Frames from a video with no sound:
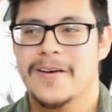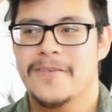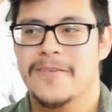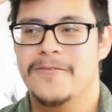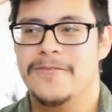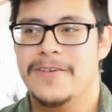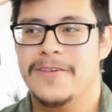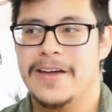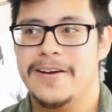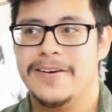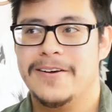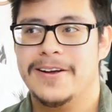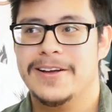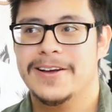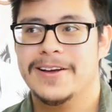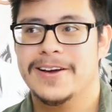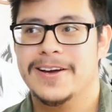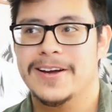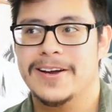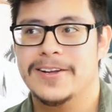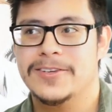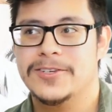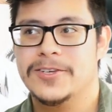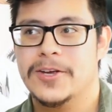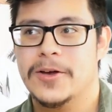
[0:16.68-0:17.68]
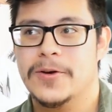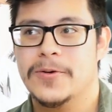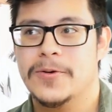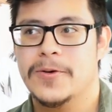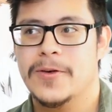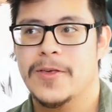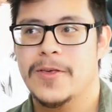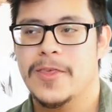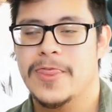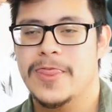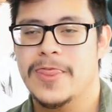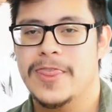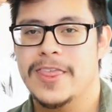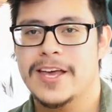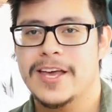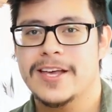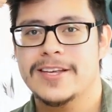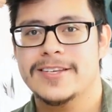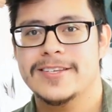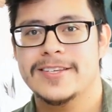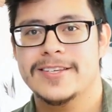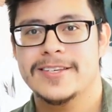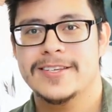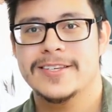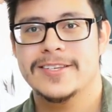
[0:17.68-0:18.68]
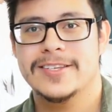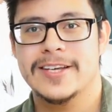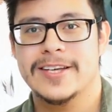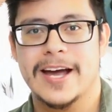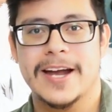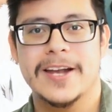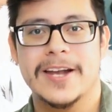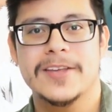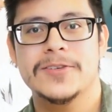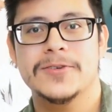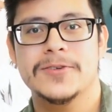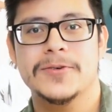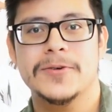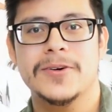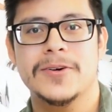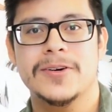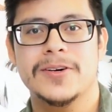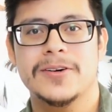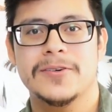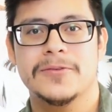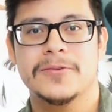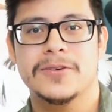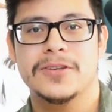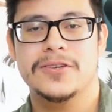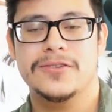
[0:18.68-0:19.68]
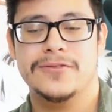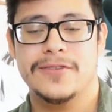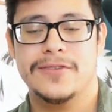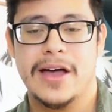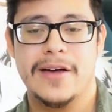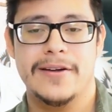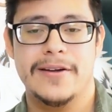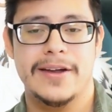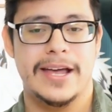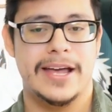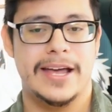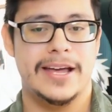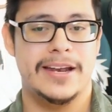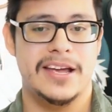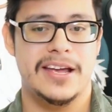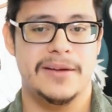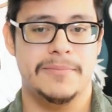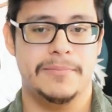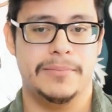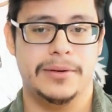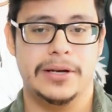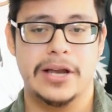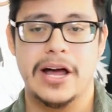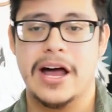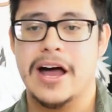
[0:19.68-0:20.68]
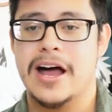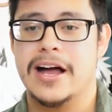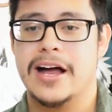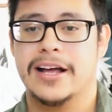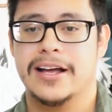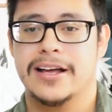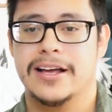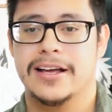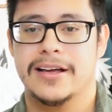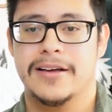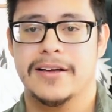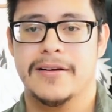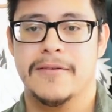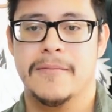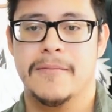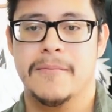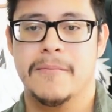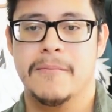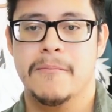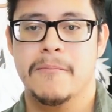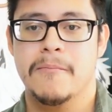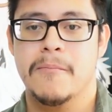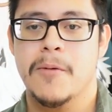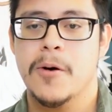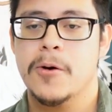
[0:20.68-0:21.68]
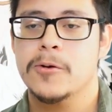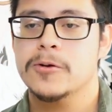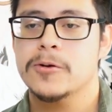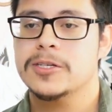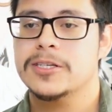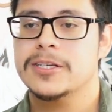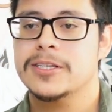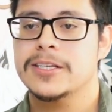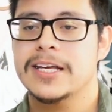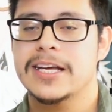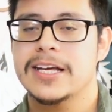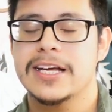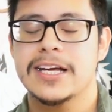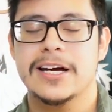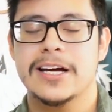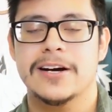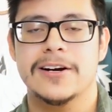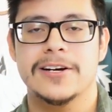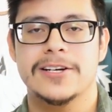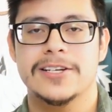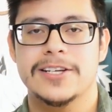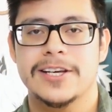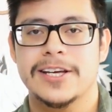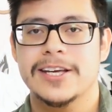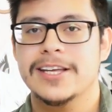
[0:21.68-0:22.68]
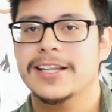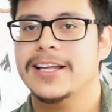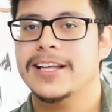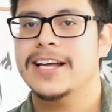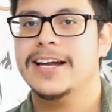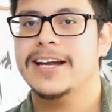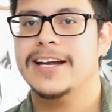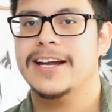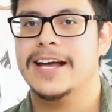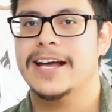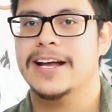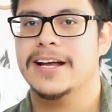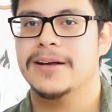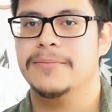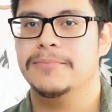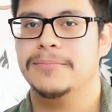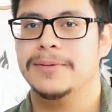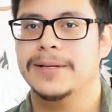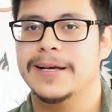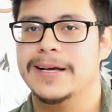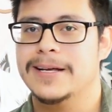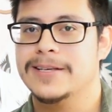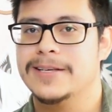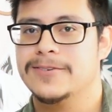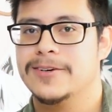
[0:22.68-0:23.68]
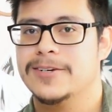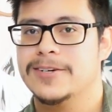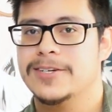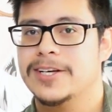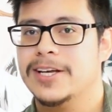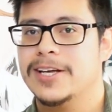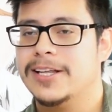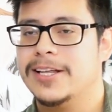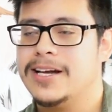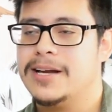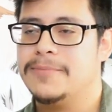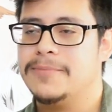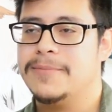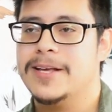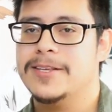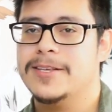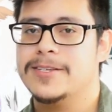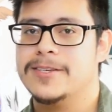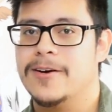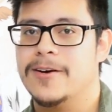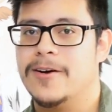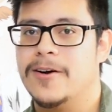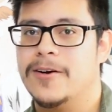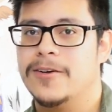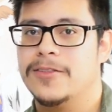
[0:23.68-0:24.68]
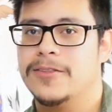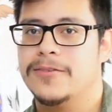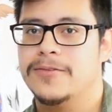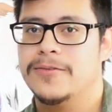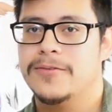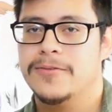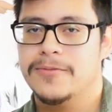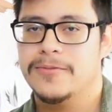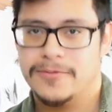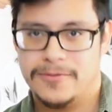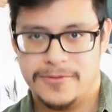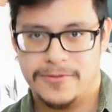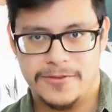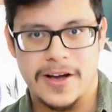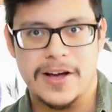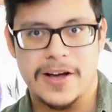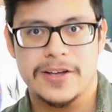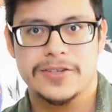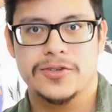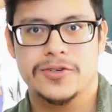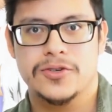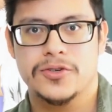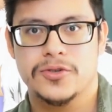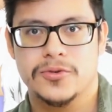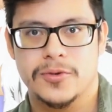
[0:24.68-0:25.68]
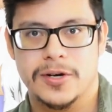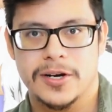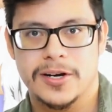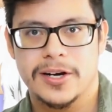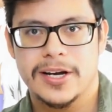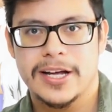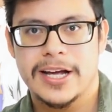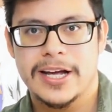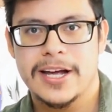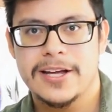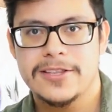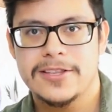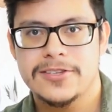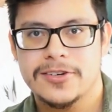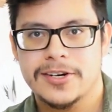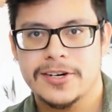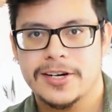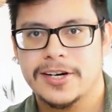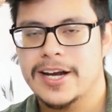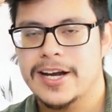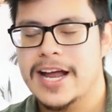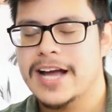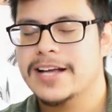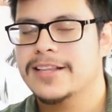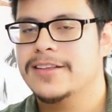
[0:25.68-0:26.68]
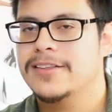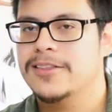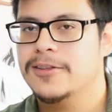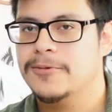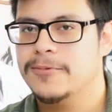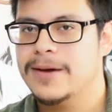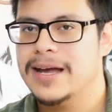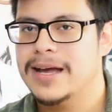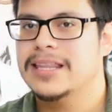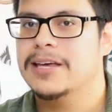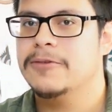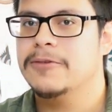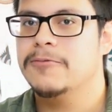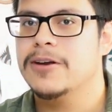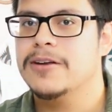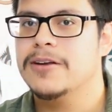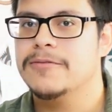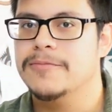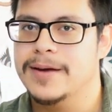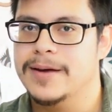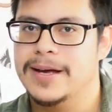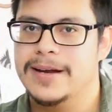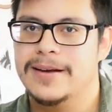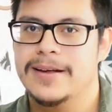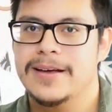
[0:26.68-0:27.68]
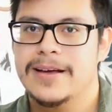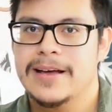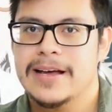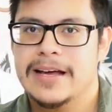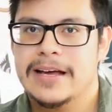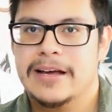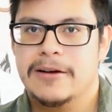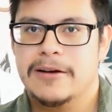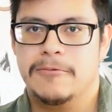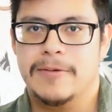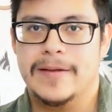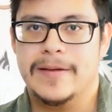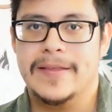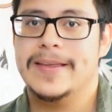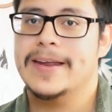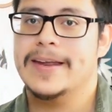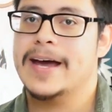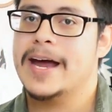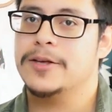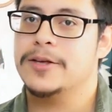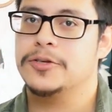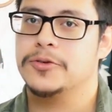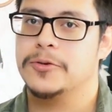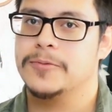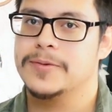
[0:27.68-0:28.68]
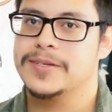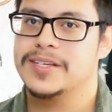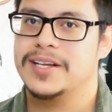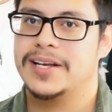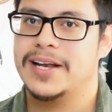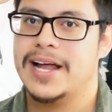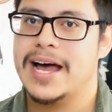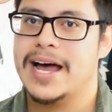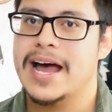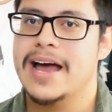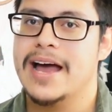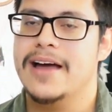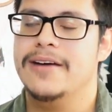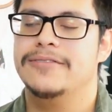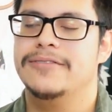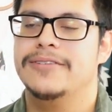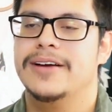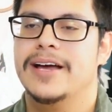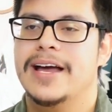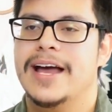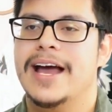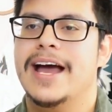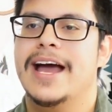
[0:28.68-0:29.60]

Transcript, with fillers: Very good. So this dinosaur was found in a block, mostly articulated and complete. So articulated means all the fossils were interconnected the way they would have been when the dinosaur was alive.